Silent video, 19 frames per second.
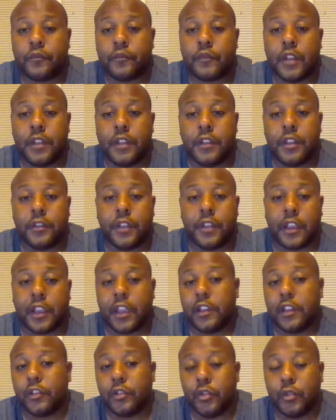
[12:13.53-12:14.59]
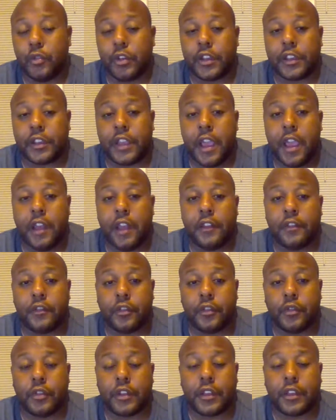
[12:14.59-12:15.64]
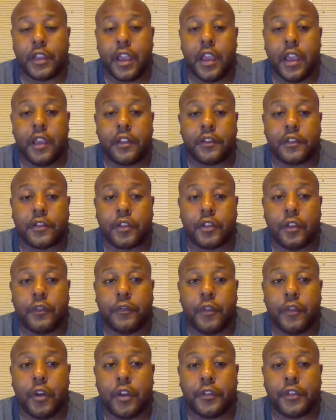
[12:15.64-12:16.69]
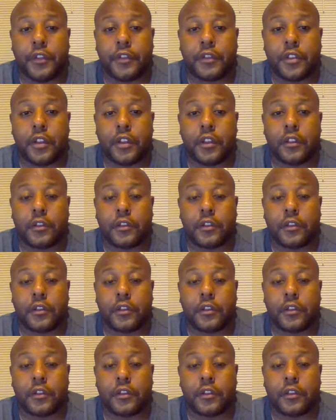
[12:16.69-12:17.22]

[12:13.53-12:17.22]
And then they're going to do it again and so forth until,